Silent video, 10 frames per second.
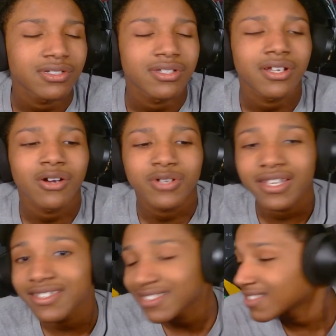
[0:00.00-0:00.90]
Okay.
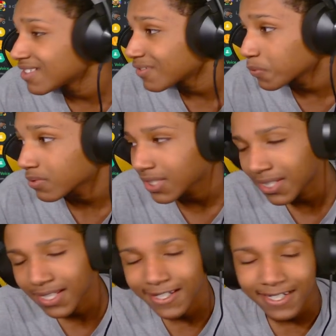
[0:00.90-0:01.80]

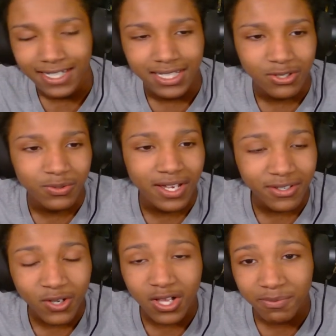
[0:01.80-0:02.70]
So now you're
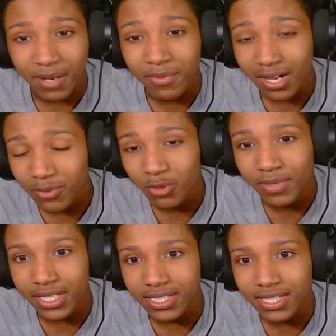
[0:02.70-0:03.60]
calling my mom
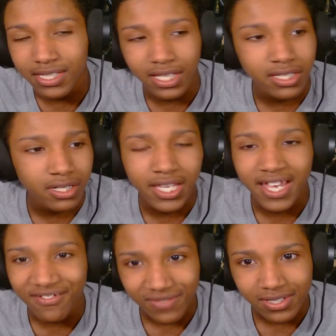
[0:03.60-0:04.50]
obese. And you're
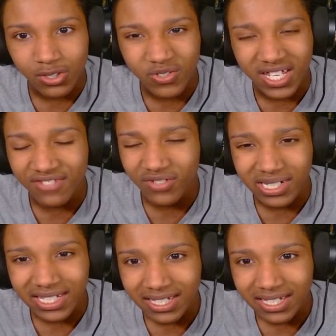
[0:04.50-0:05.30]
laughing, too. That's funny.